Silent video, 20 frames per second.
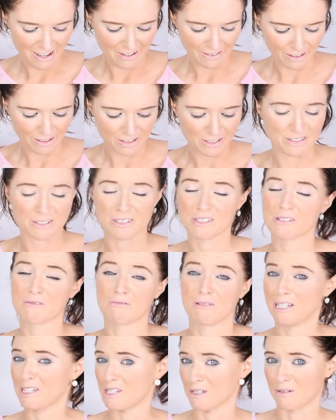because since
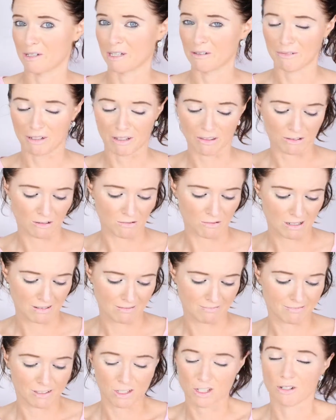we're doing it, we thought, well,
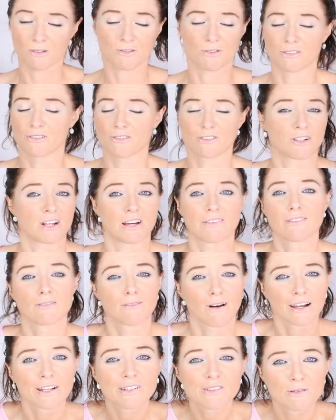the children should have the
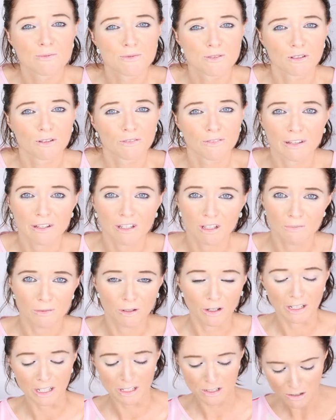right to observe their
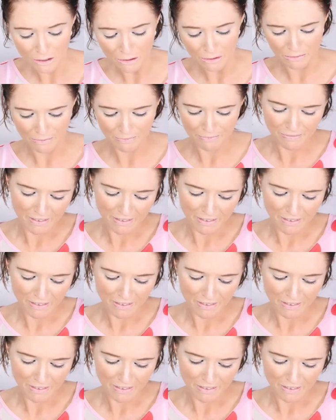community too.